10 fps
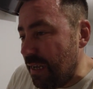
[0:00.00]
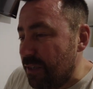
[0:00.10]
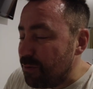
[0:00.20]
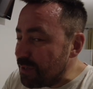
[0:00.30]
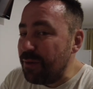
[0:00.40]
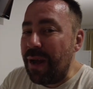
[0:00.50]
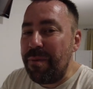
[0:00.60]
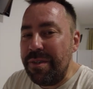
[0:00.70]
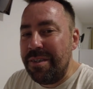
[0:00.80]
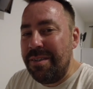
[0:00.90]
So we'll see what
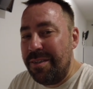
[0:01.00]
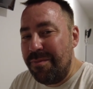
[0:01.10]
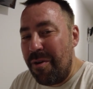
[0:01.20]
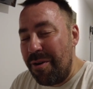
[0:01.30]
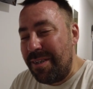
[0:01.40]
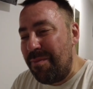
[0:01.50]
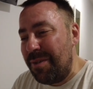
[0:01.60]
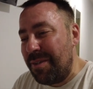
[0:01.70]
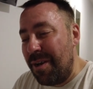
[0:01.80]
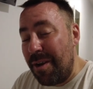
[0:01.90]
happens in tomorrow's
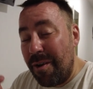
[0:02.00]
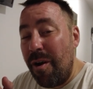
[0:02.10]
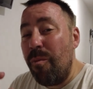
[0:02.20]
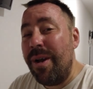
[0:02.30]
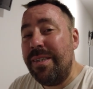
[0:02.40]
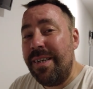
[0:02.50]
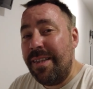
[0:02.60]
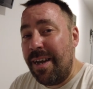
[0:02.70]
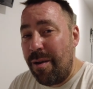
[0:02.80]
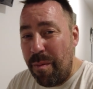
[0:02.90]
episode. I can't wait to see you
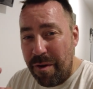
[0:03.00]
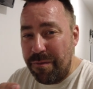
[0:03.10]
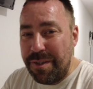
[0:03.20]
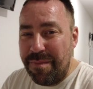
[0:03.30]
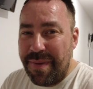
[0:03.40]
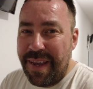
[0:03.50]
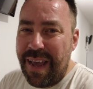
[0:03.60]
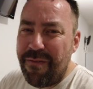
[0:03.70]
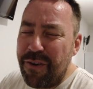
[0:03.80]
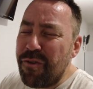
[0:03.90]
then. I'm off for some beer.
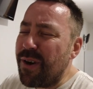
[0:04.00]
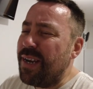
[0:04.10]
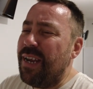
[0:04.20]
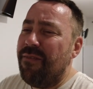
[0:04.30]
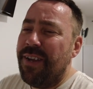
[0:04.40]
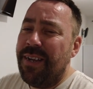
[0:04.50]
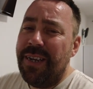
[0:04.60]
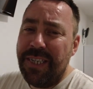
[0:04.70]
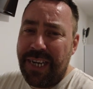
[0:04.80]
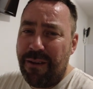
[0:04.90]
Have a great
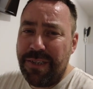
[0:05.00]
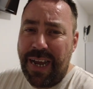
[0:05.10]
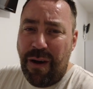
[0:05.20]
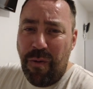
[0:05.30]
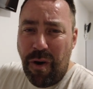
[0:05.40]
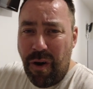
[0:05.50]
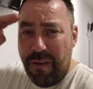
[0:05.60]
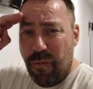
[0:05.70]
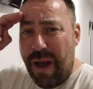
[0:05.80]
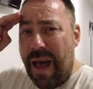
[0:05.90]
evening. Ciao, ciao.
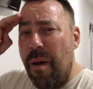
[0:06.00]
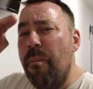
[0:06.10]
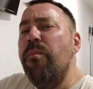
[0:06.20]
Olive revoir.